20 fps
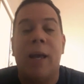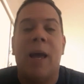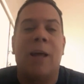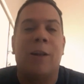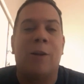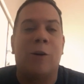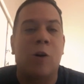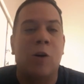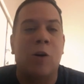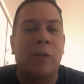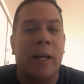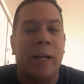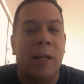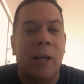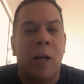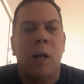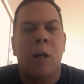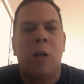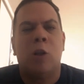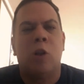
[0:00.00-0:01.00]
And the girl's like,
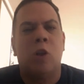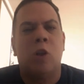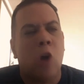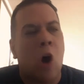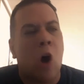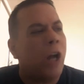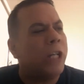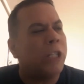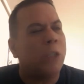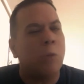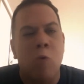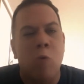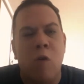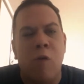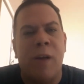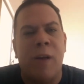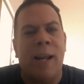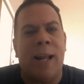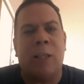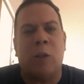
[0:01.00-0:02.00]
"You saw this
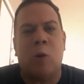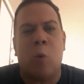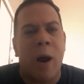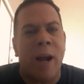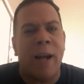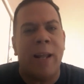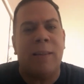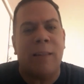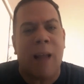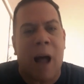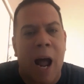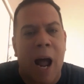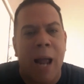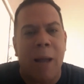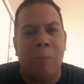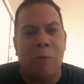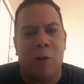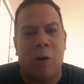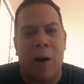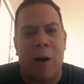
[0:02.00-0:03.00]
movie like 20
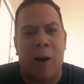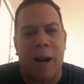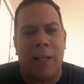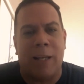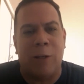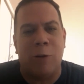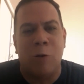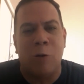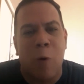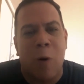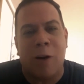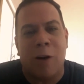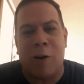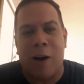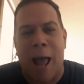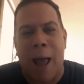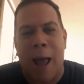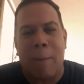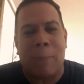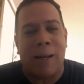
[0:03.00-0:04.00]
times already. You know what could
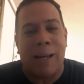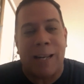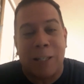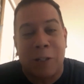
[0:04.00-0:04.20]
happen. It's